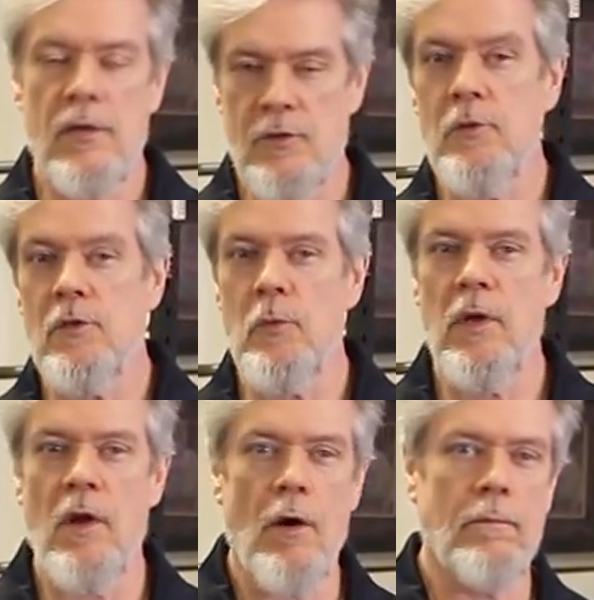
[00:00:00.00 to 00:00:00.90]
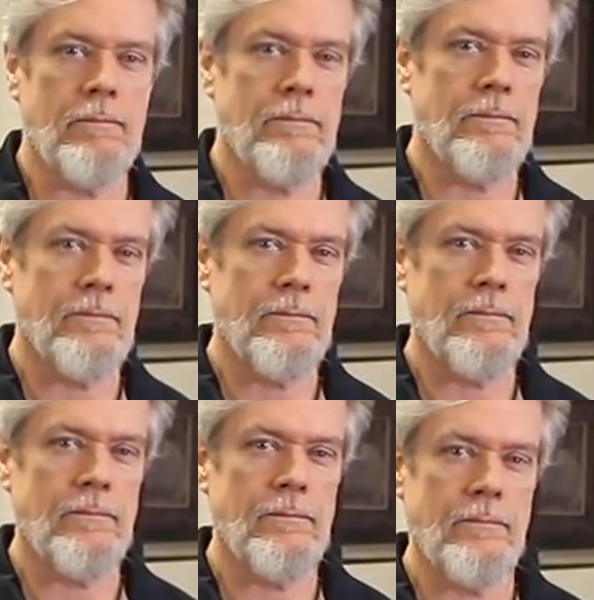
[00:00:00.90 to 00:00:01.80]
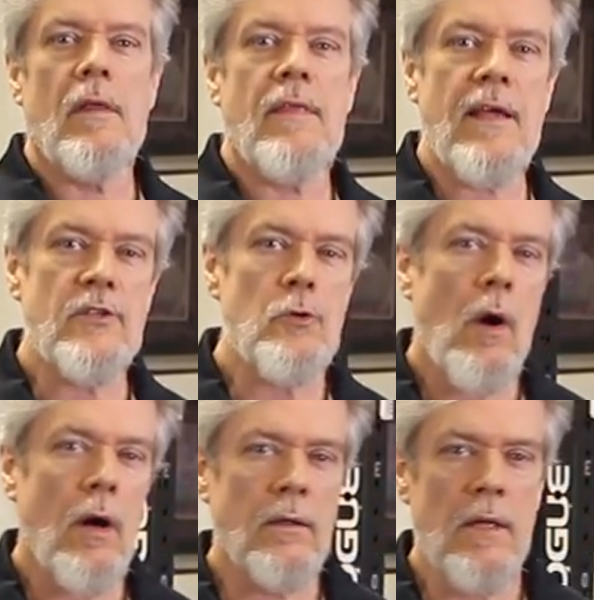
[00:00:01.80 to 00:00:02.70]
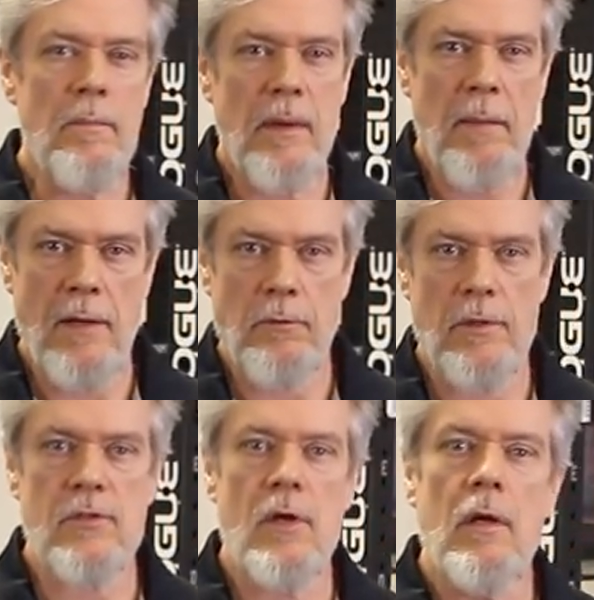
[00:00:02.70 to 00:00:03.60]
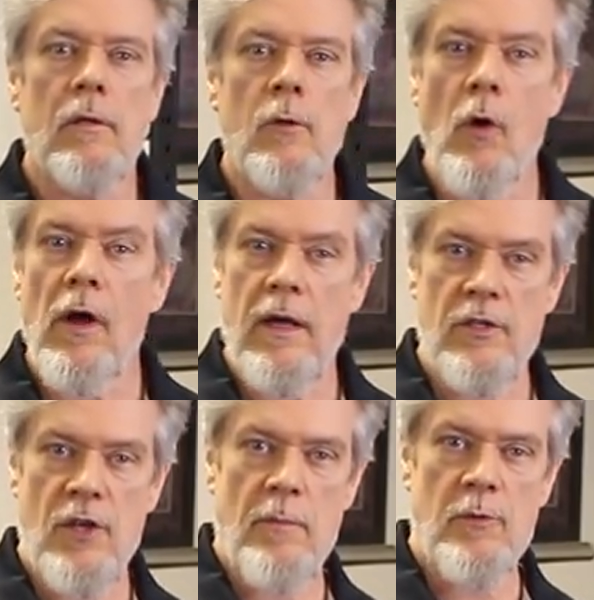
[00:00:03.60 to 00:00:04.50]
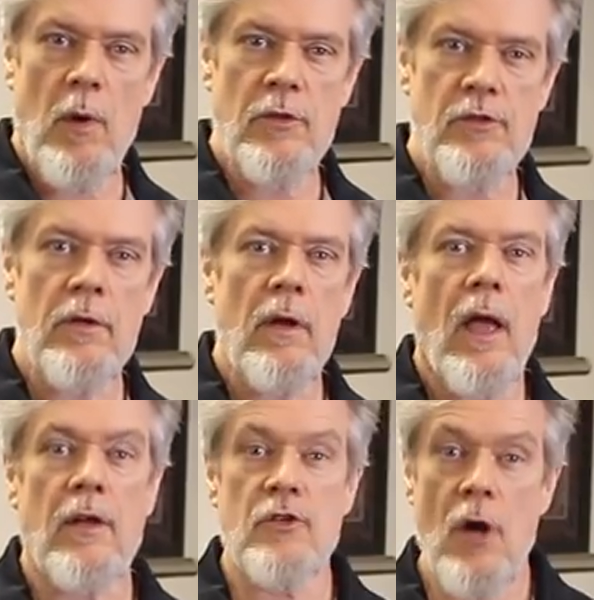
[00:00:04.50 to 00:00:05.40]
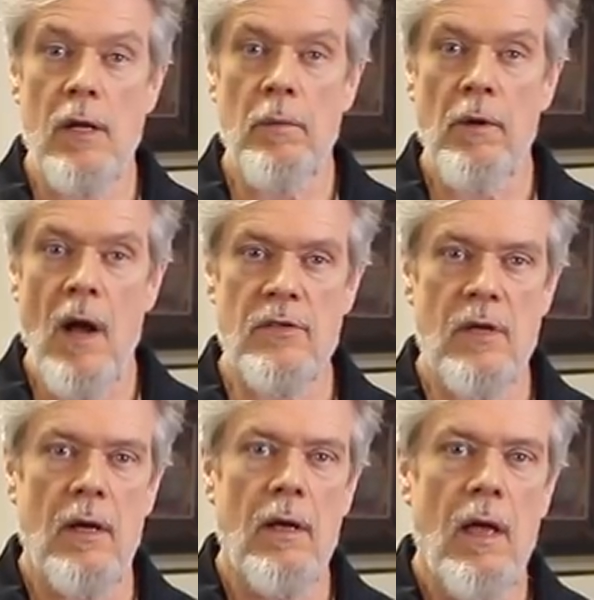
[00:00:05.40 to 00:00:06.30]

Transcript: as soon as we know. Thanks to our Olympic patrons, Laura and James Welcher and Shauna Bourassa,